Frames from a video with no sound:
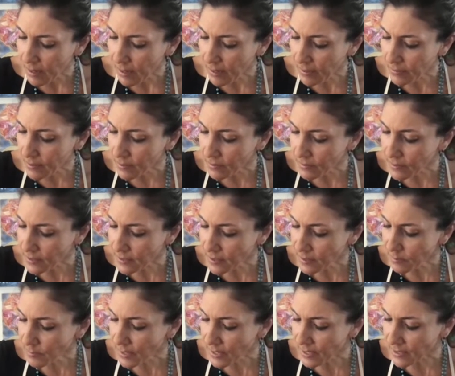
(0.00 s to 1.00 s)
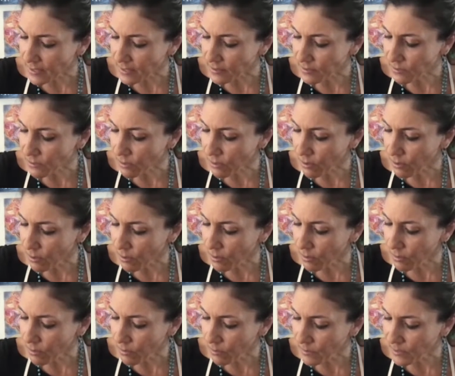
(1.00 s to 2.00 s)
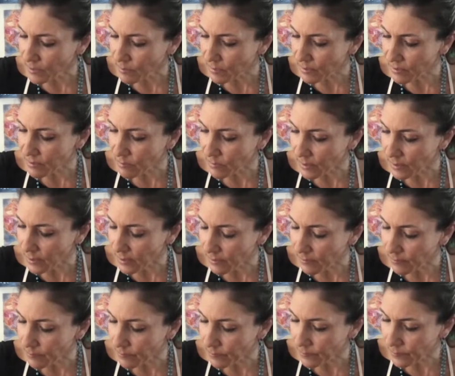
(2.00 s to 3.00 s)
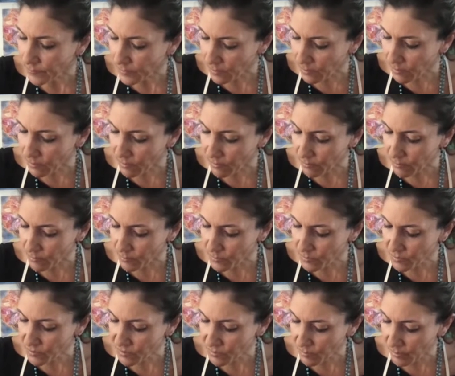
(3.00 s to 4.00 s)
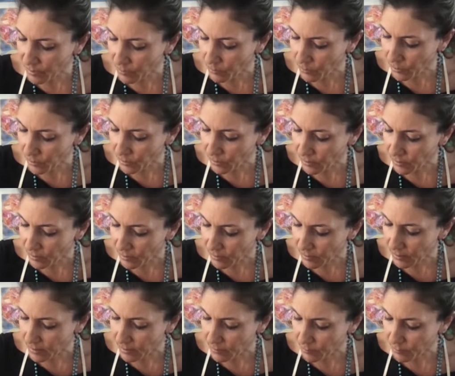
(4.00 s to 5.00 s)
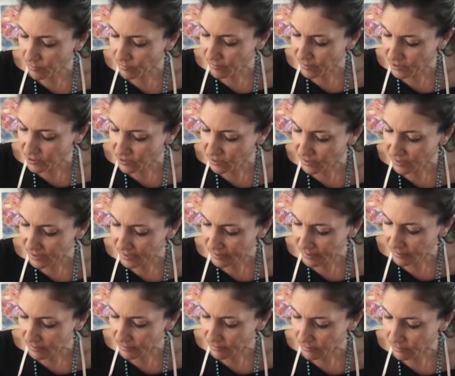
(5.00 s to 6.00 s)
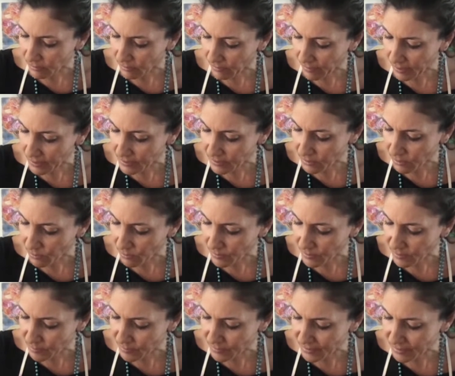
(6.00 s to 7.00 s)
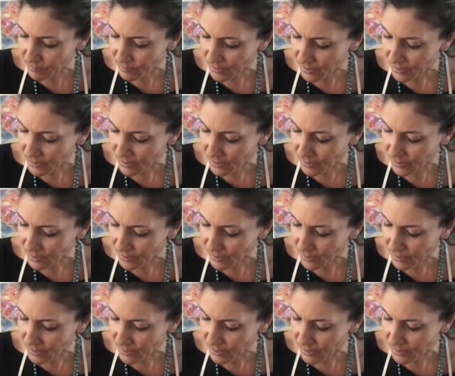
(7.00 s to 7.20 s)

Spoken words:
And then these paintings are always mixed media. Most of my work professionally and all that is always mixed